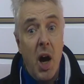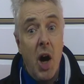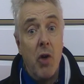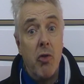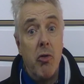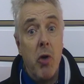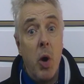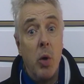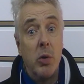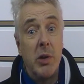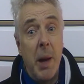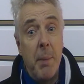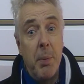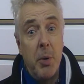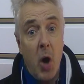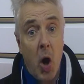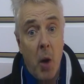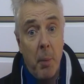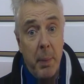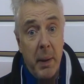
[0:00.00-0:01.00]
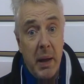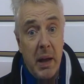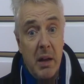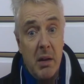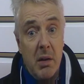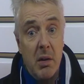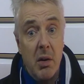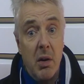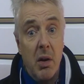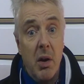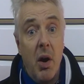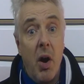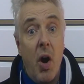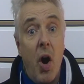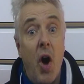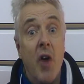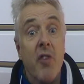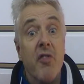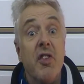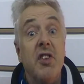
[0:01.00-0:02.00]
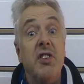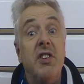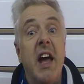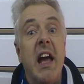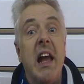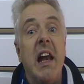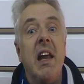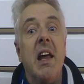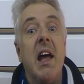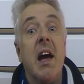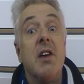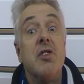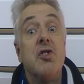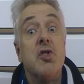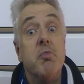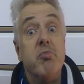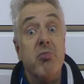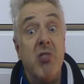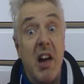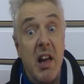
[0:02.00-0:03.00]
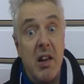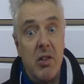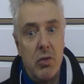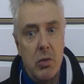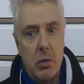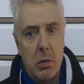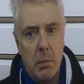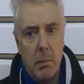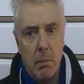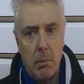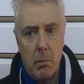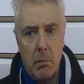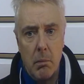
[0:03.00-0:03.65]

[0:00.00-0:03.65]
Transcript: a rolled up copy of the Daily Express.